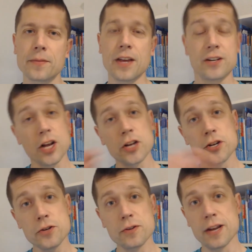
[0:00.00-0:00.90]
that John
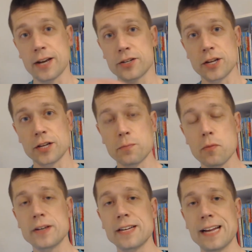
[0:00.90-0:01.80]
Newton actually is
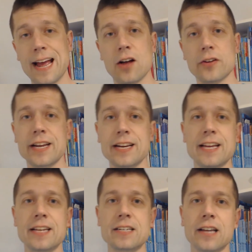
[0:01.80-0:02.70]
pointing out in
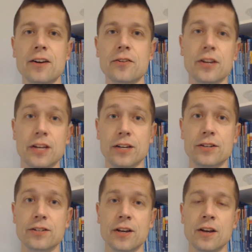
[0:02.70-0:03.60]
his letter that
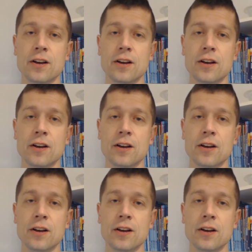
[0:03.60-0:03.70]
he's